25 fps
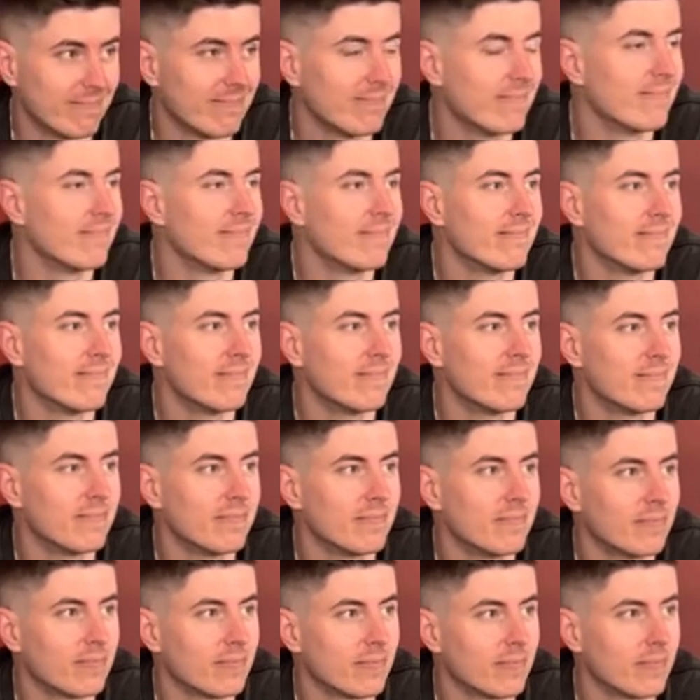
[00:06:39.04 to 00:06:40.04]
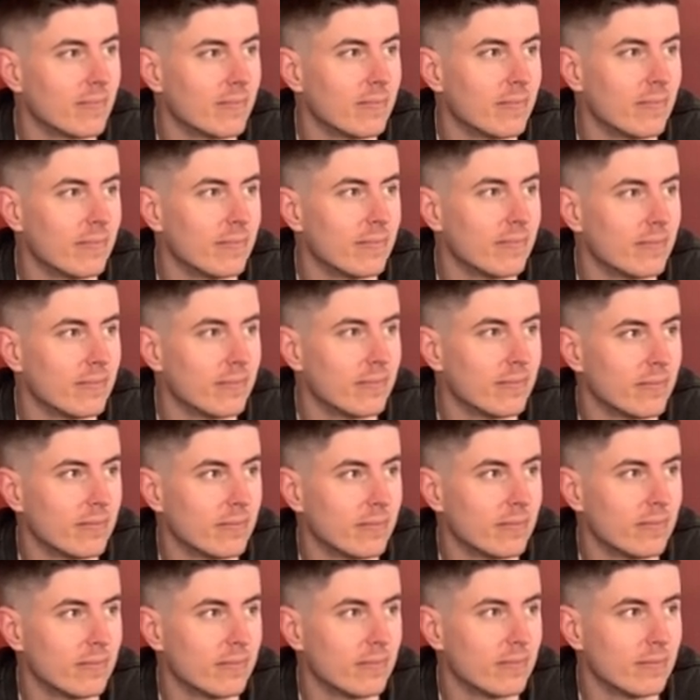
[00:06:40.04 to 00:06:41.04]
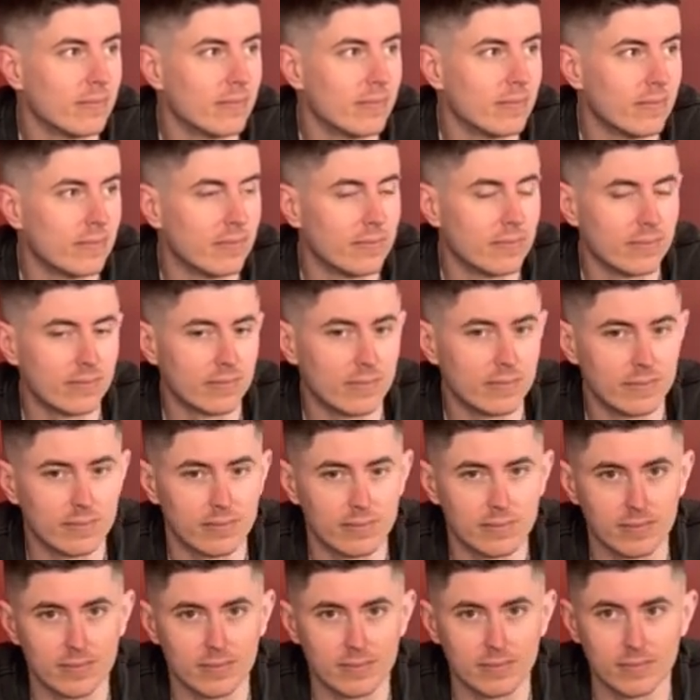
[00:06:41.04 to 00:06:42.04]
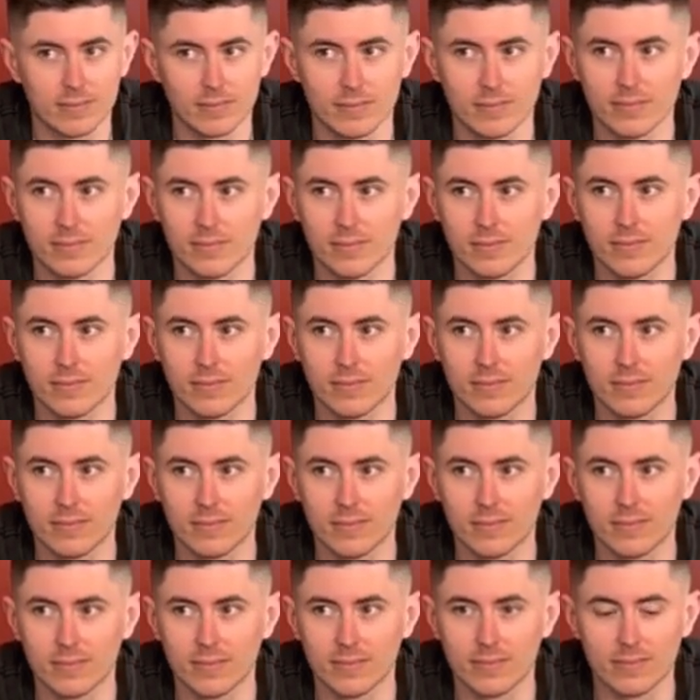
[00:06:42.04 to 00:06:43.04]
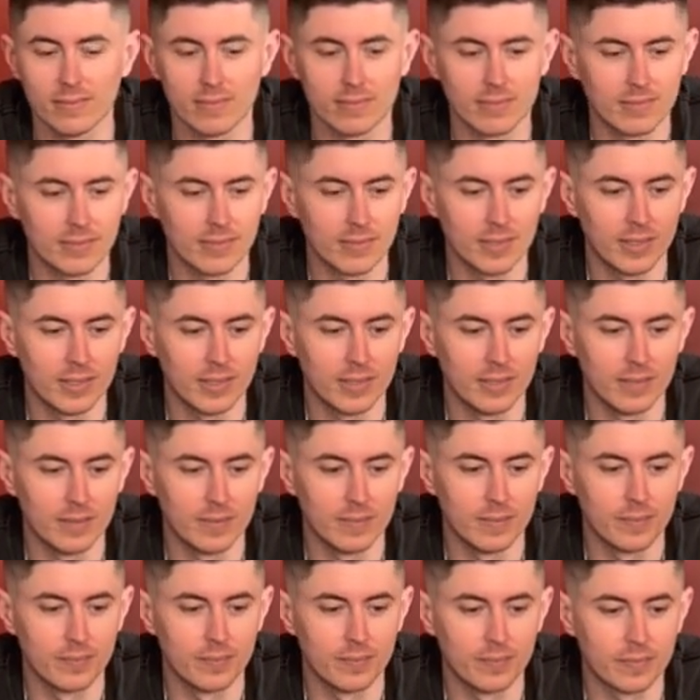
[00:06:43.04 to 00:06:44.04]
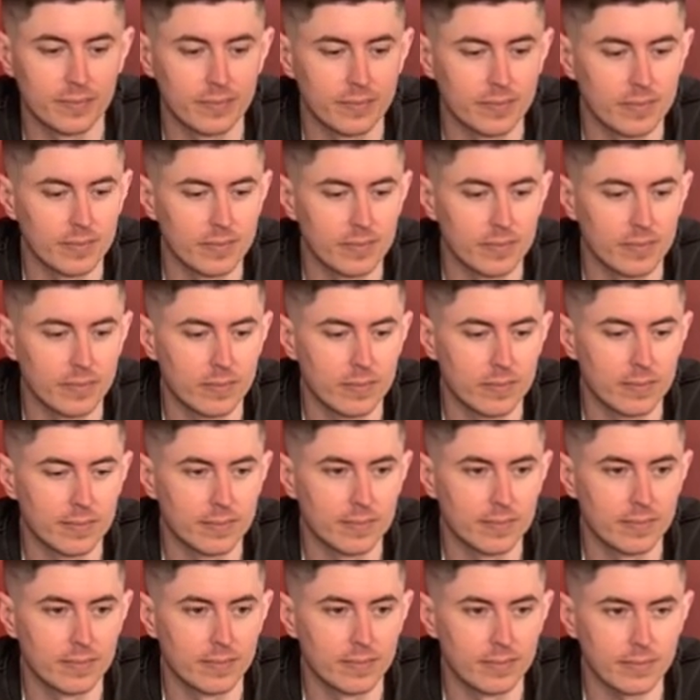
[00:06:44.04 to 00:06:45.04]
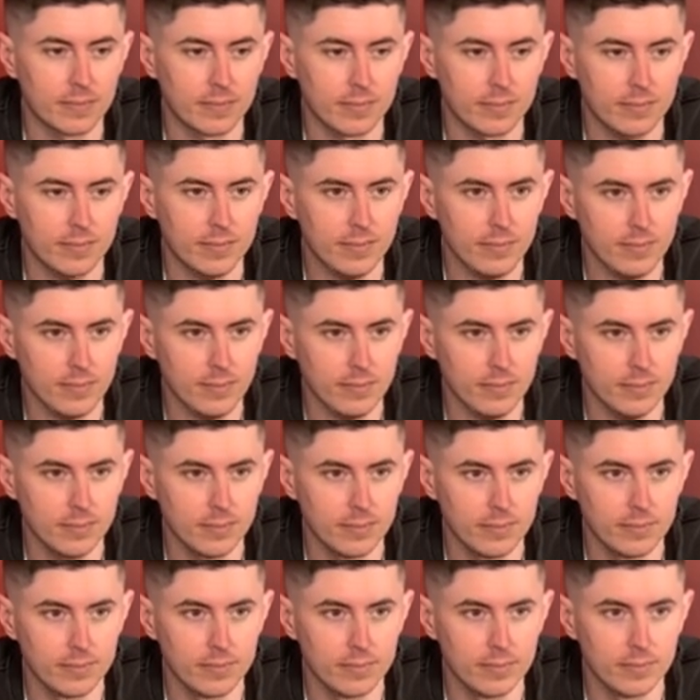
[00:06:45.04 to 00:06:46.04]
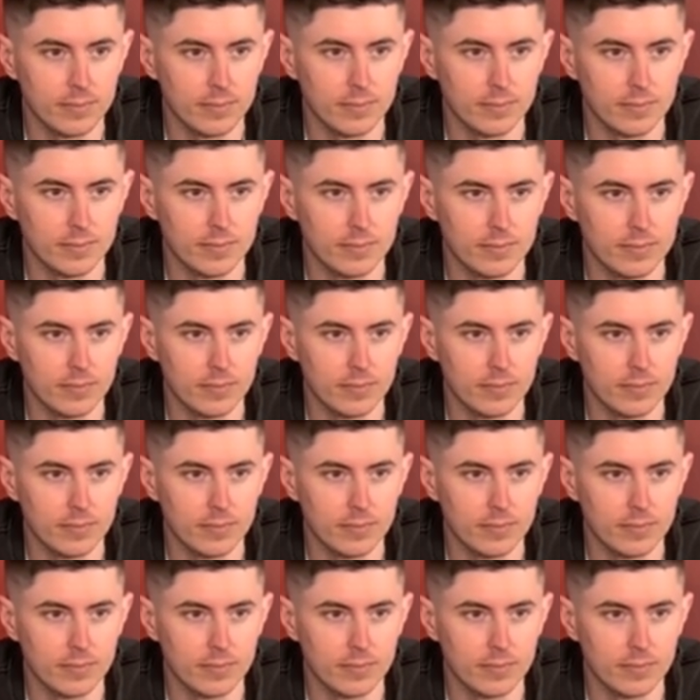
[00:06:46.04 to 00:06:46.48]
(not speaking)